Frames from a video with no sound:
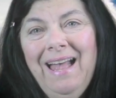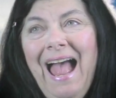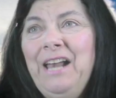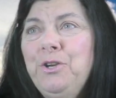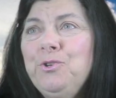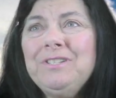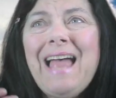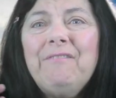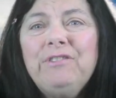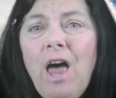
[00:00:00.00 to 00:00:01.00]
And you just
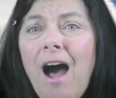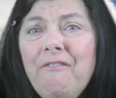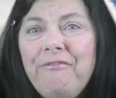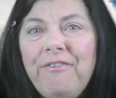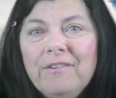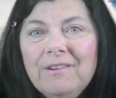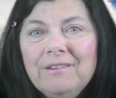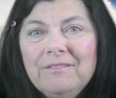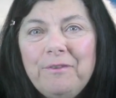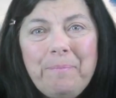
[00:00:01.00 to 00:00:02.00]
have love
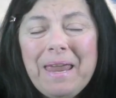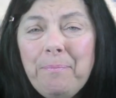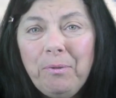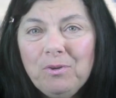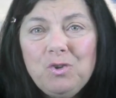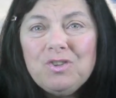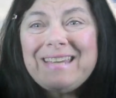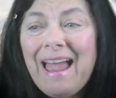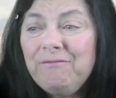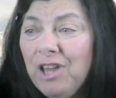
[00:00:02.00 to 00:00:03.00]
for people. You
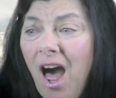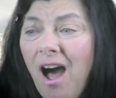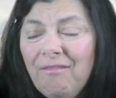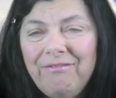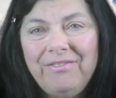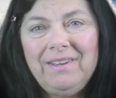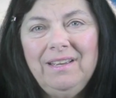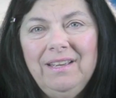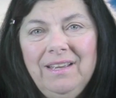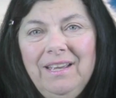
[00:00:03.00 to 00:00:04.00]
just have love.
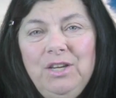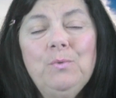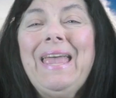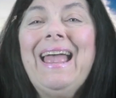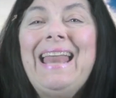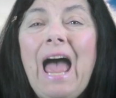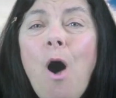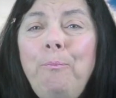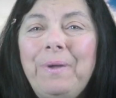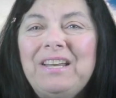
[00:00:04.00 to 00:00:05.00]
You can't
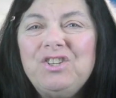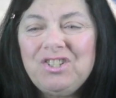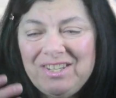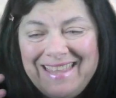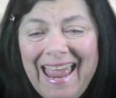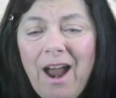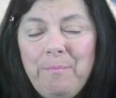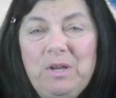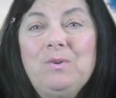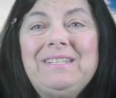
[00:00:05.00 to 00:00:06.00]
help it. It's just there
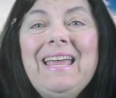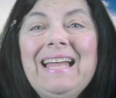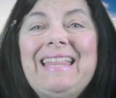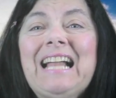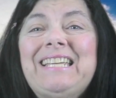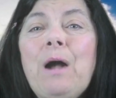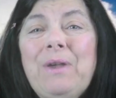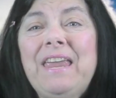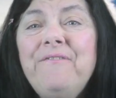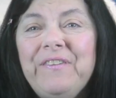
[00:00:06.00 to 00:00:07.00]
because that's how
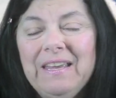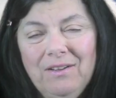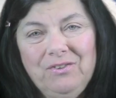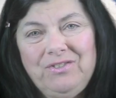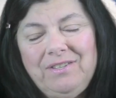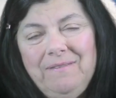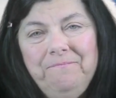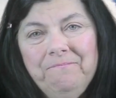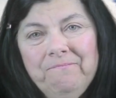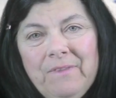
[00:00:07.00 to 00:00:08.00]
he feels.
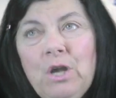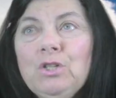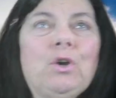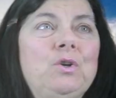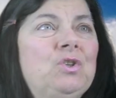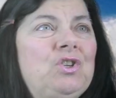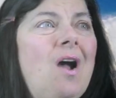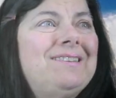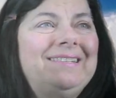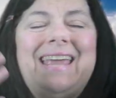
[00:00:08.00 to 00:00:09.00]
So you
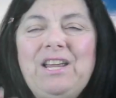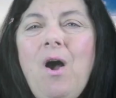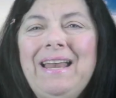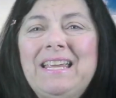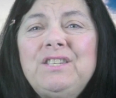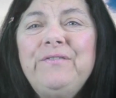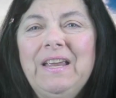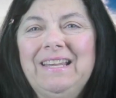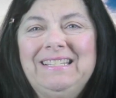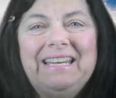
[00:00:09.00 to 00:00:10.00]
start to take on his
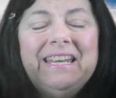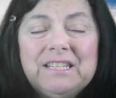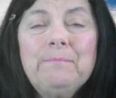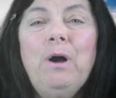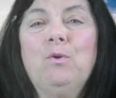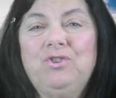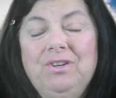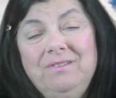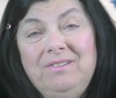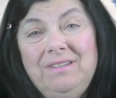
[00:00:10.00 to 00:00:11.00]
feelings and his
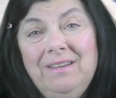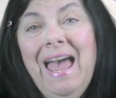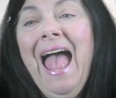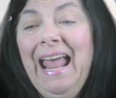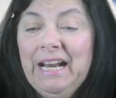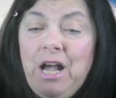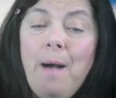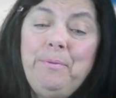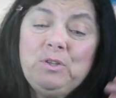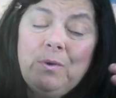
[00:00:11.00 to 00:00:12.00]
emotions. And it
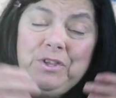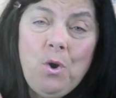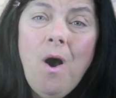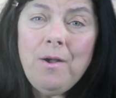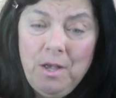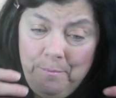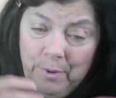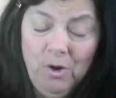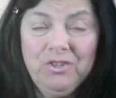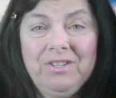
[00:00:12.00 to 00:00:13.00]
couples with
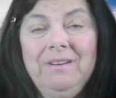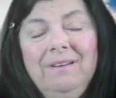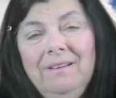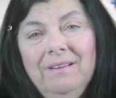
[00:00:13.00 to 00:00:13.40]
your person.